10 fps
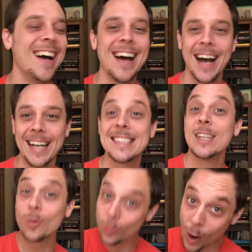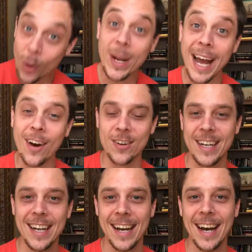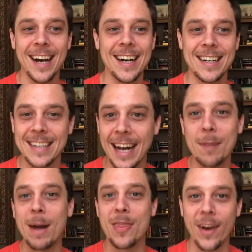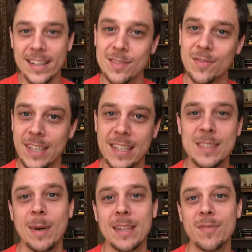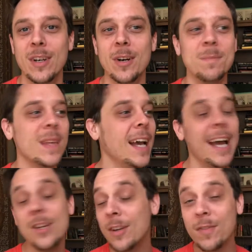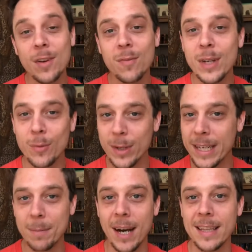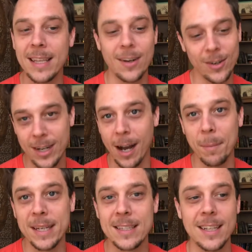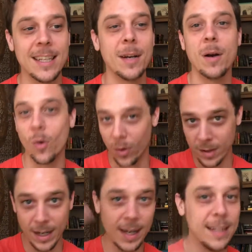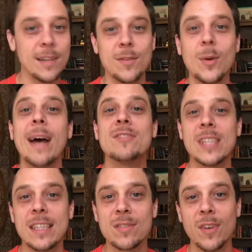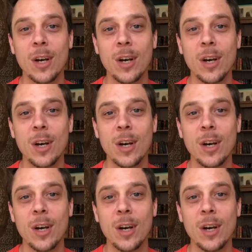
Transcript: I still wrote out kind of my thoughts and feelings about the film, and you can feel free to read them on there or comment on there, or if you have seen this film